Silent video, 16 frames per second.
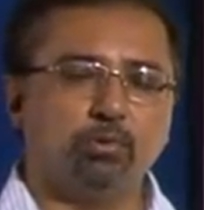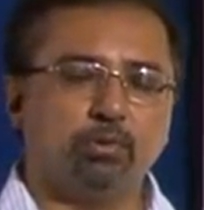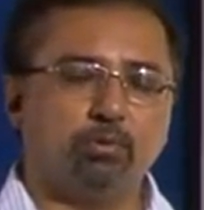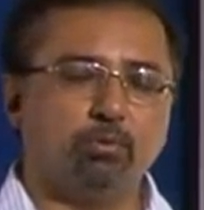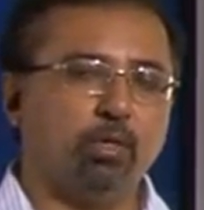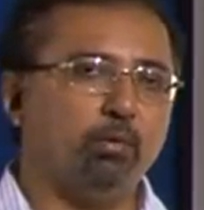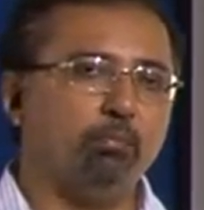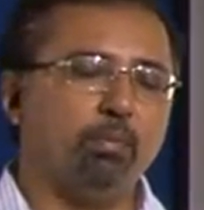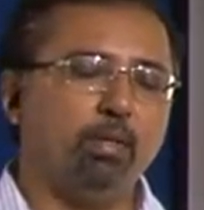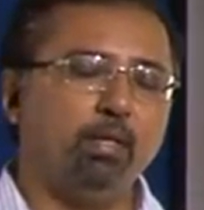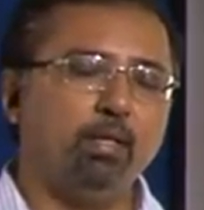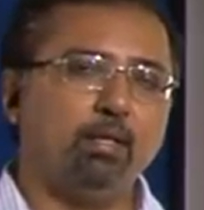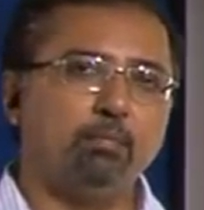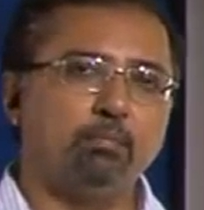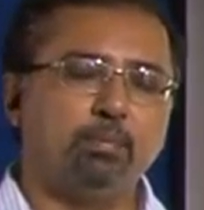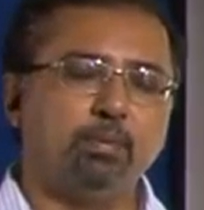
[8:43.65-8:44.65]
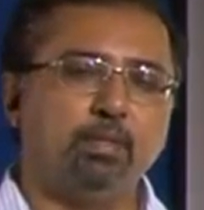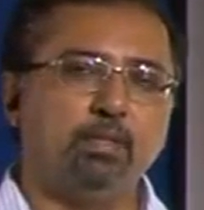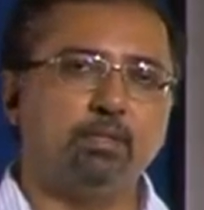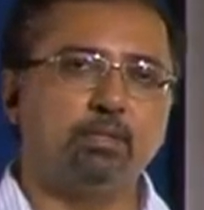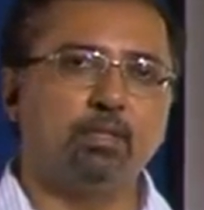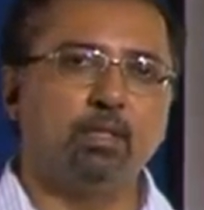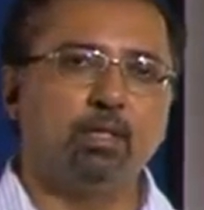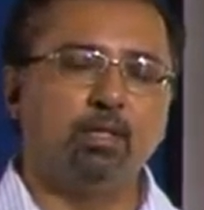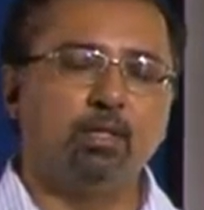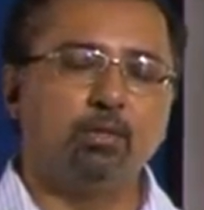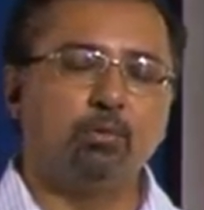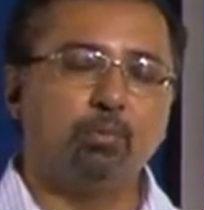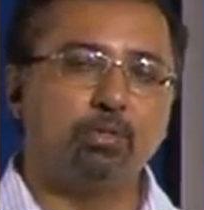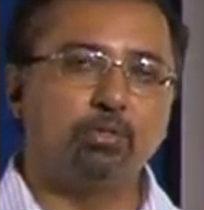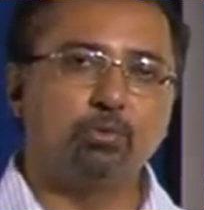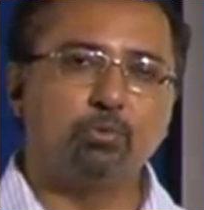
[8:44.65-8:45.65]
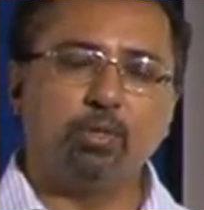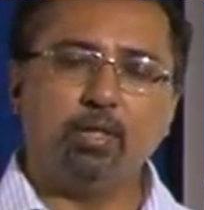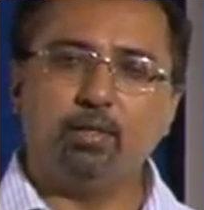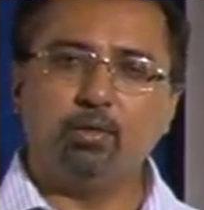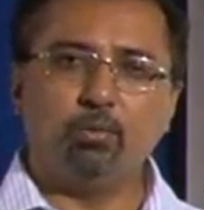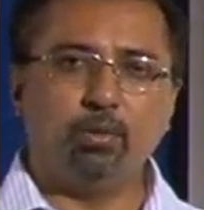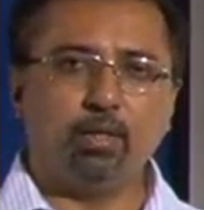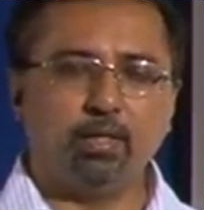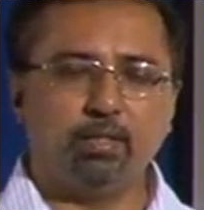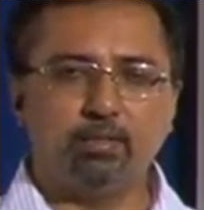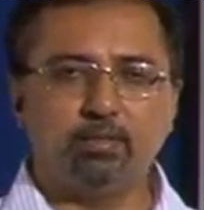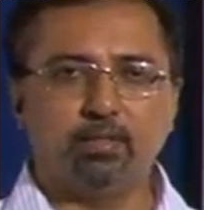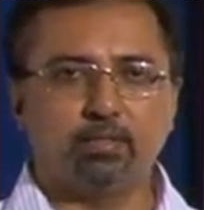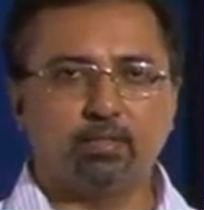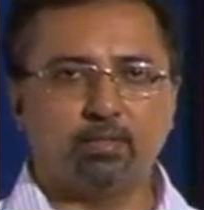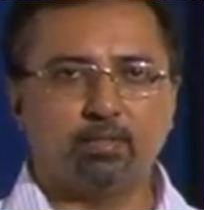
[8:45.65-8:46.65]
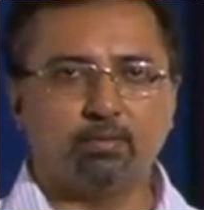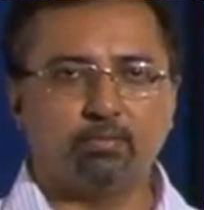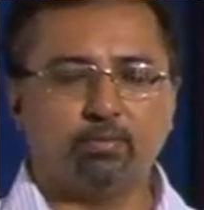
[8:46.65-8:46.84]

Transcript: You have many companies which today don't exist,